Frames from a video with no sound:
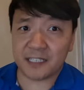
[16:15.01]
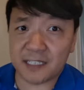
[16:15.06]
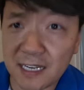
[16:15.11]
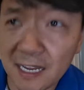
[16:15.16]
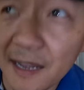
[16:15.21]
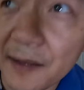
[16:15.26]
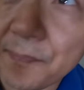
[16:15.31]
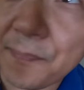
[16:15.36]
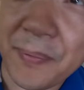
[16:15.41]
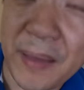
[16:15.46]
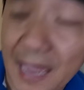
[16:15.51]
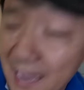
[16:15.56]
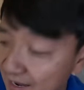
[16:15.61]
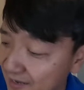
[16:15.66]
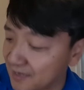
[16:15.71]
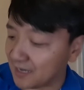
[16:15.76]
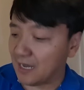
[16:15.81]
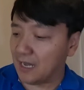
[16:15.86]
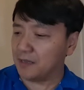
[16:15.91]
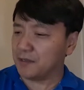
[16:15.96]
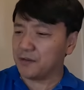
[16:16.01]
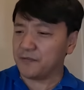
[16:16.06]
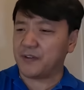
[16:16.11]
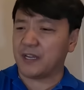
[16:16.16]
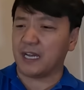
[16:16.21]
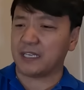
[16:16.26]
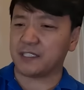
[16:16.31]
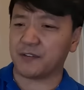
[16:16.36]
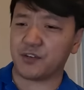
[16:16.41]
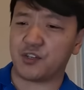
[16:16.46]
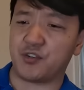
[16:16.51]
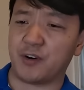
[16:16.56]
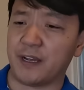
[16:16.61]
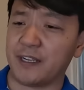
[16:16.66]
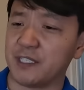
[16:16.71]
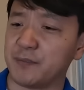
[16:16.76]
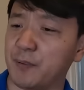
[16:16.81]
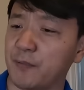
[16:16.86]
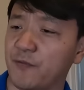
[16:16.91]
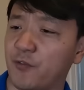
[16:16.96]
just got back. I don't know if you guys ever
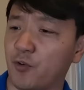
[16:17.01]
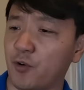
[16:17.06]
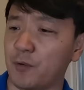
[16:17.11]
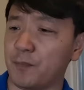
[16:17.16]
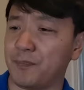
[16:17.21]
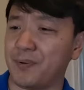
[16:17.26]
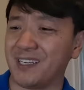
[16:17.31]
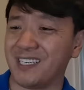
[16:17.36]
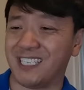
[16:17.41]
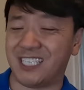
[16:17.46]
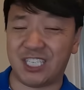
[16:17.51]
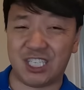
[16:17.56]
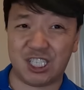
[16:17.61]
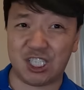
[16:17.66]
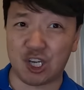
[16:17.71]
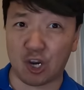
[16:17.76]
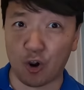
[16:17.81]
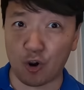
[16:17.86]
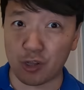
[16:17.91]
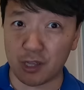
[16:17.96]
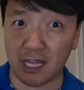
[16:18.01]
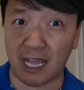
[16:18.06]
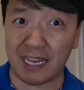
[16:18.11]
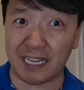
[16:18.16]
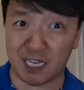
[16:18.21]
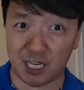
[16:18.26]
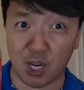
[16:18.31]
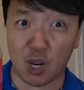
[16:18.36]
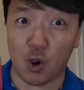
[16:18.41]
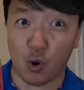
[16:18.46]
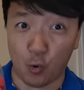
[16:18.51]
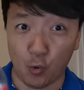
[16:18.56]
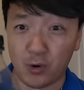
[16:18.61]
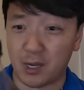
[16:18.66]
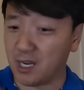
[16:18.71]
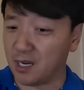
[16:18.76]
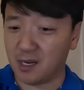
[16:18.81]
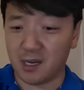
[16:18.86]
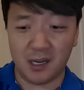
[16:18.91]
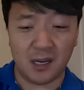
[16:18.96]
tried this before, but Starlight
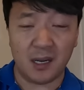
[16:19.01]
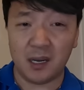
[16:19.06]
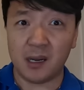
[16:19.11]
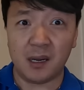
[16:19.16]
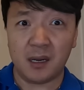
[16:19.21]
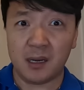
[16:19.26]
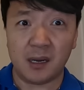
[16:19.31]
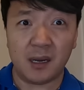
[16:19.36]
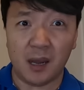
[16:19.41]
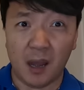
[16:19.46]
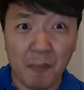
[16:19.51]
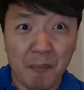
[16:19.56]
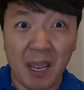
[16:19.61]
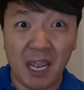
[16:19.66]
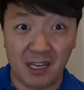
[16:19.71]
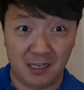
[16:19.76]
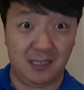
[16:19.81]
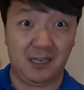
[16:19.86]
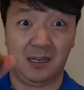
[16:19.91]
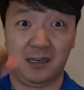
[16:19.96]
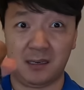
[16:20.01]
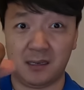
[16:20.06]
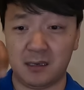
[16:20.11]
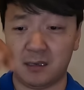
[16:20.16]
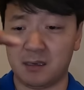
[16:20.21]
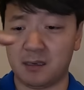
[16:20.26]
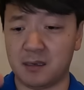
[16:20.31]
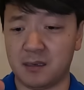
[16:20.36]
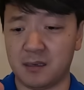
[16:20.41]
Coke? Amazing.